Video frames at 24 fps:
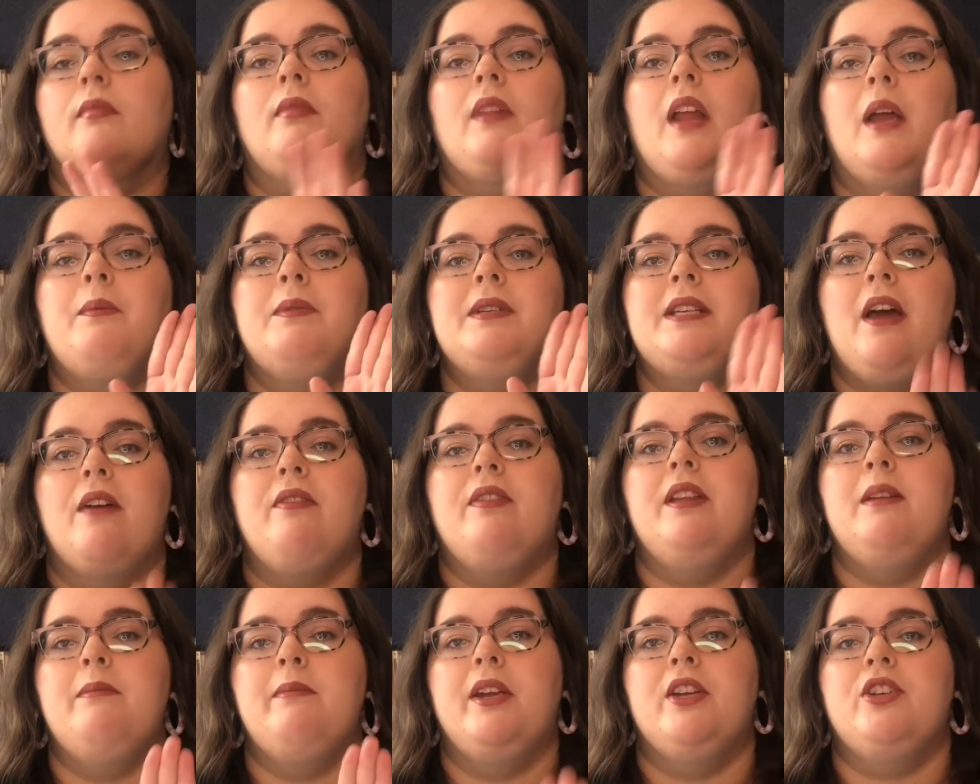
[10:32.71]
I would
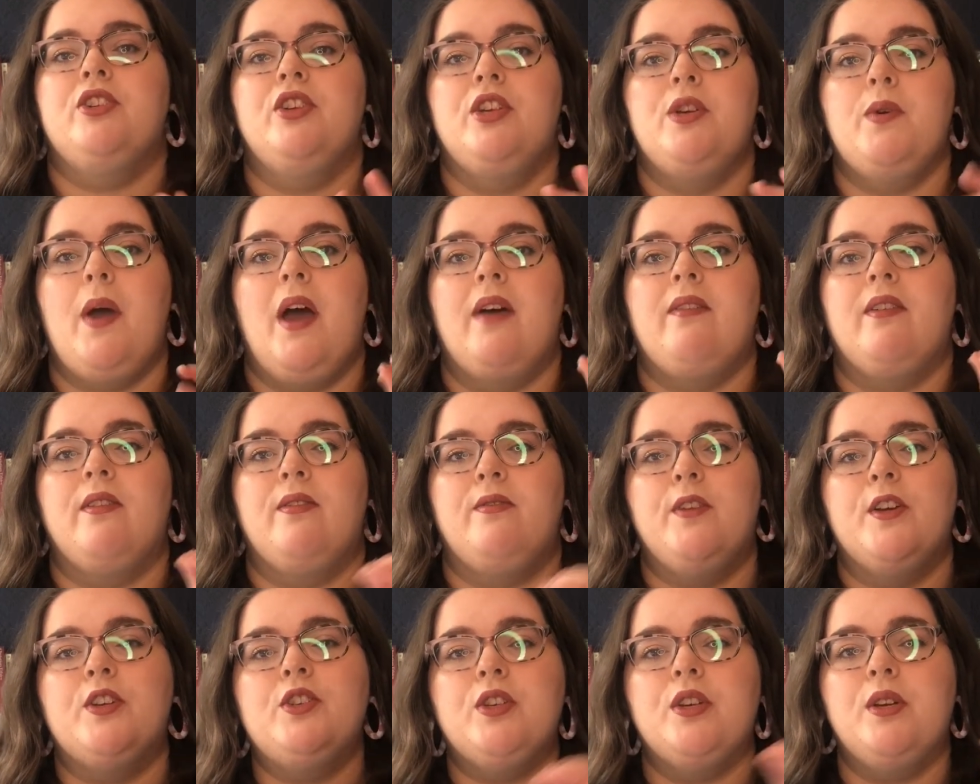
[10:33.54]
definitely make sure you have
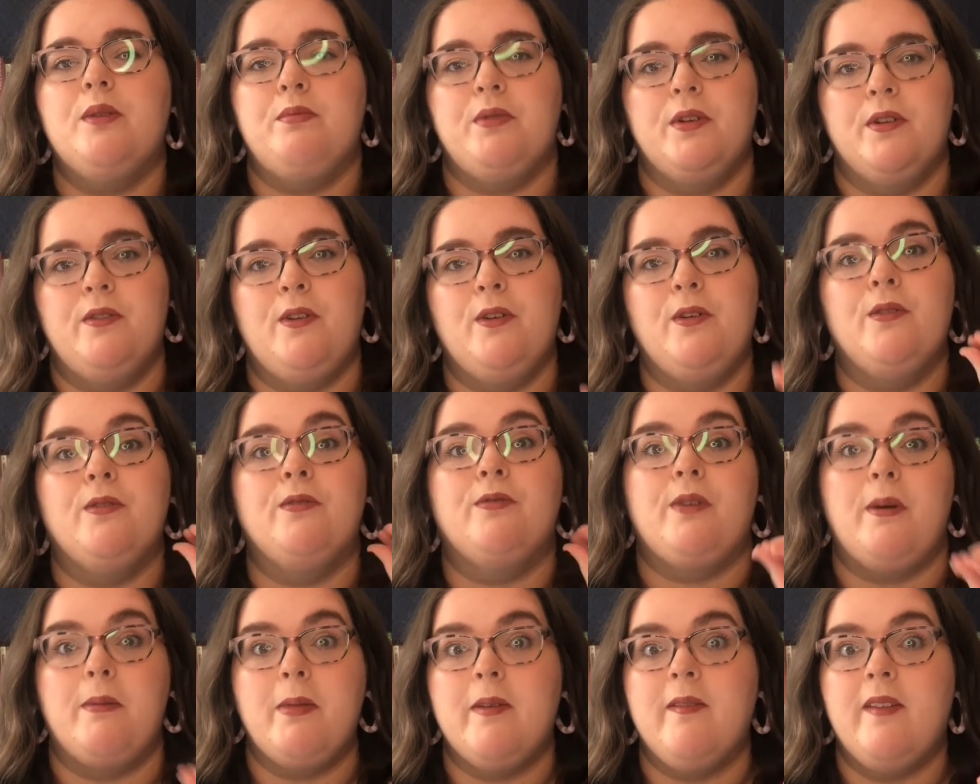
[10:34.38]
official approval
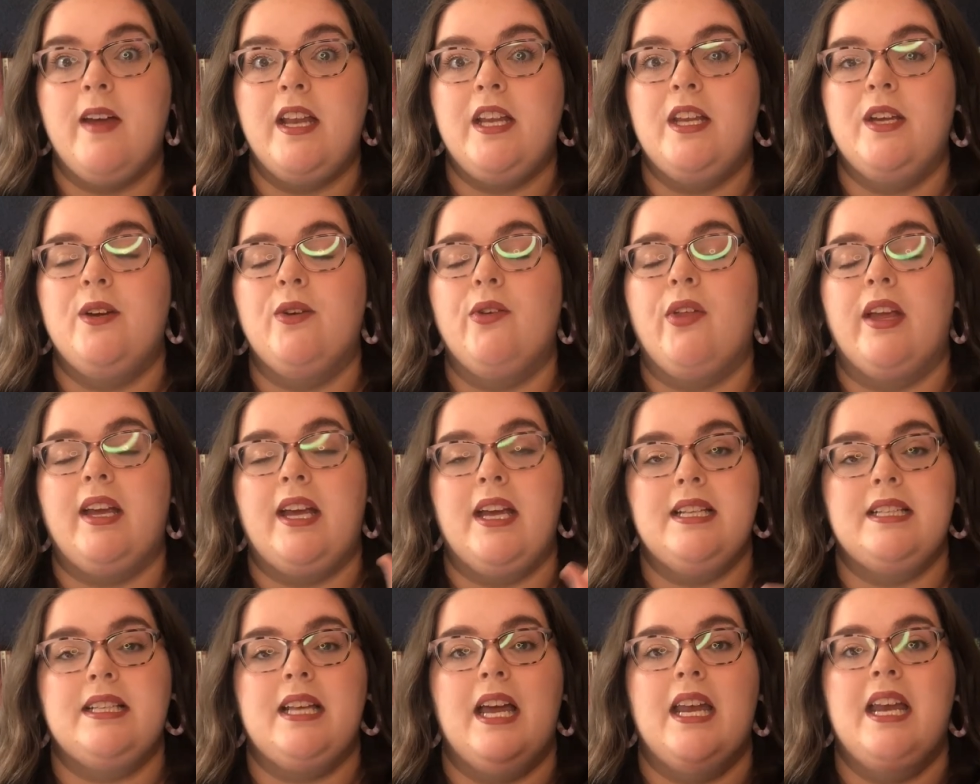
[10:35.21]
from the venue, like I
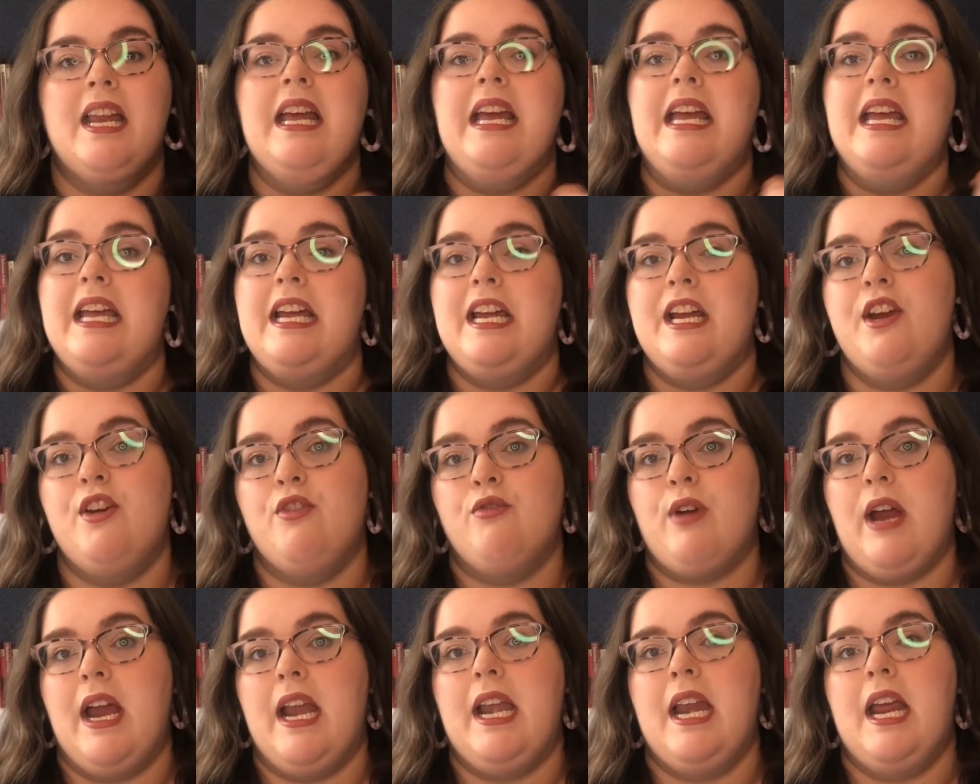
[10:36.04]
said, in
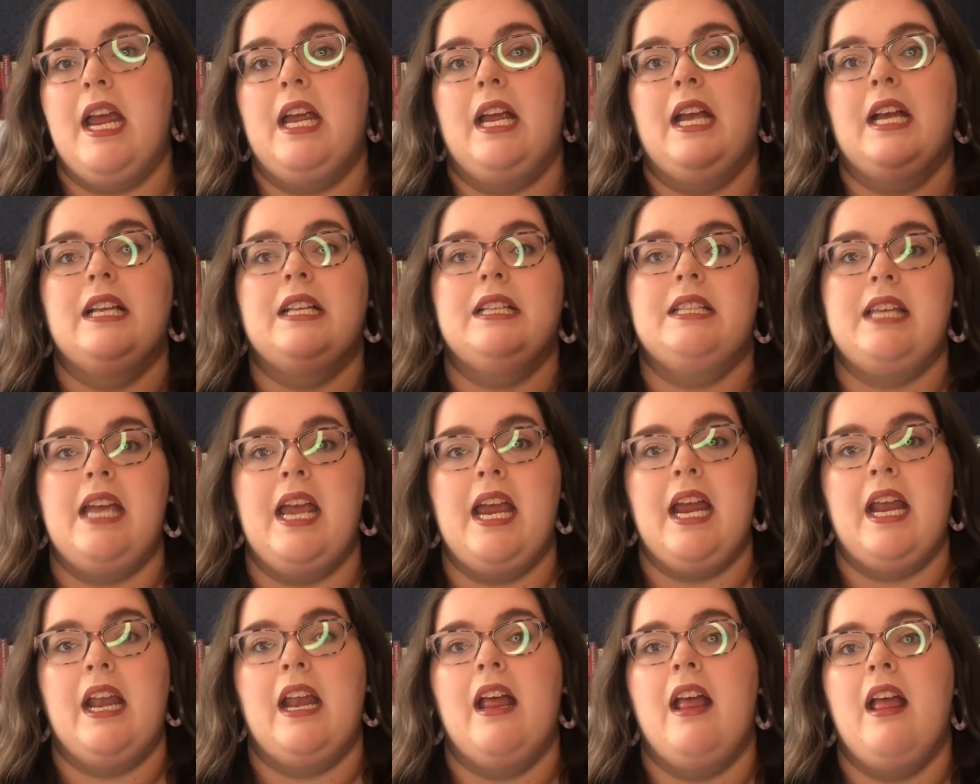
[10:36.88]
writing,
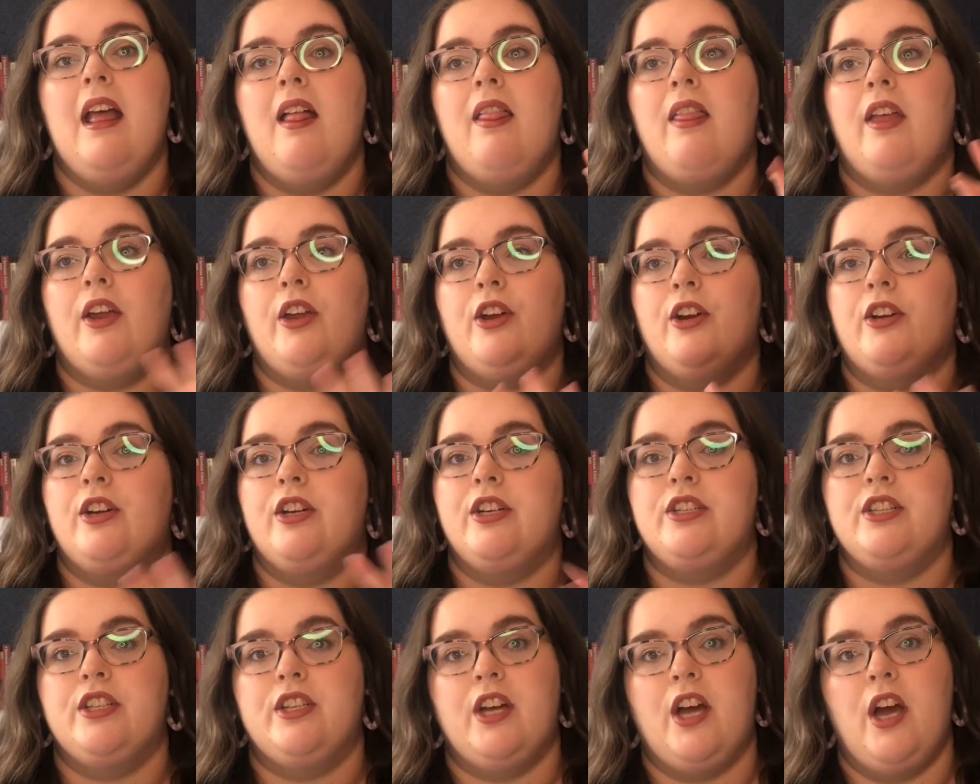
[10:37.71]
saying that you're good
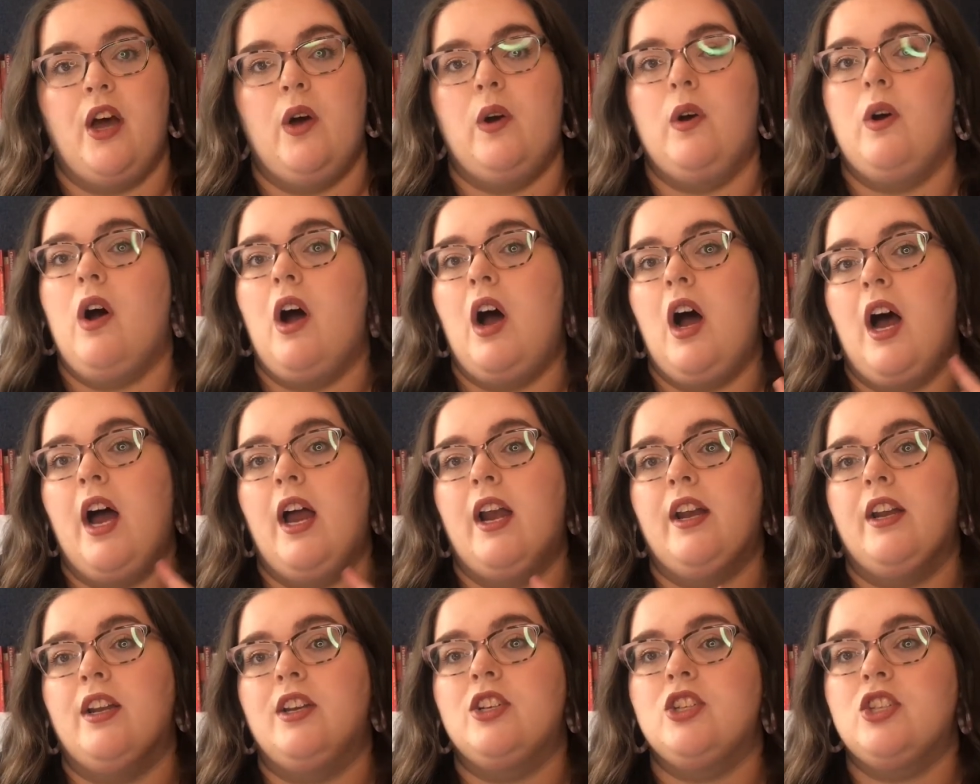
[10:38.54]
to go
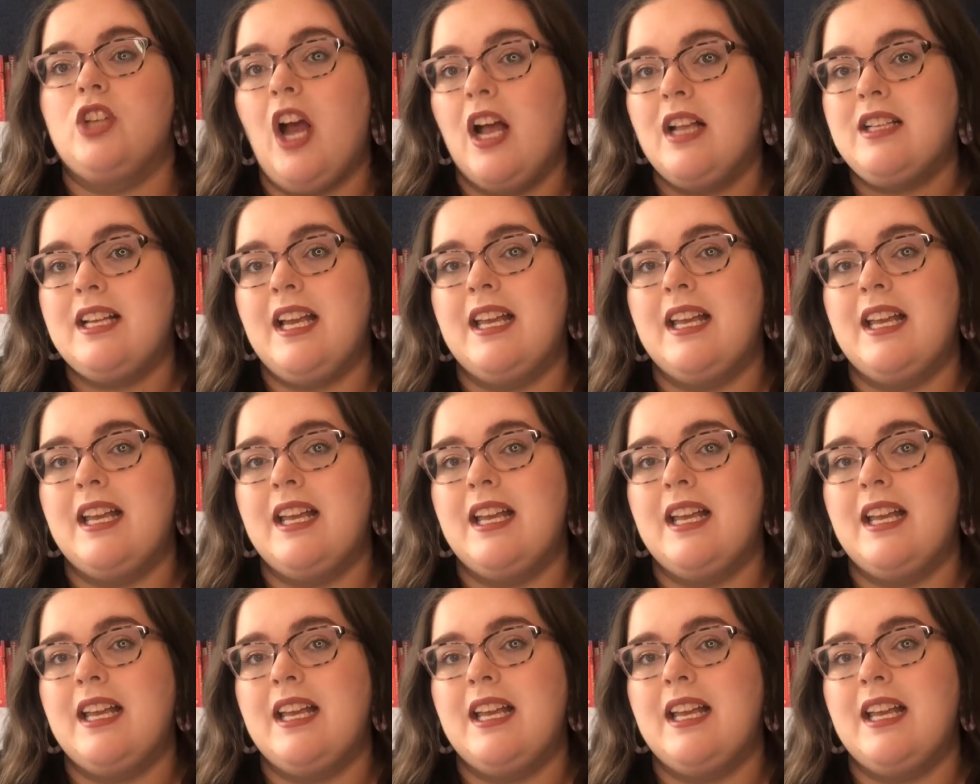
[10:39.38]
on shots.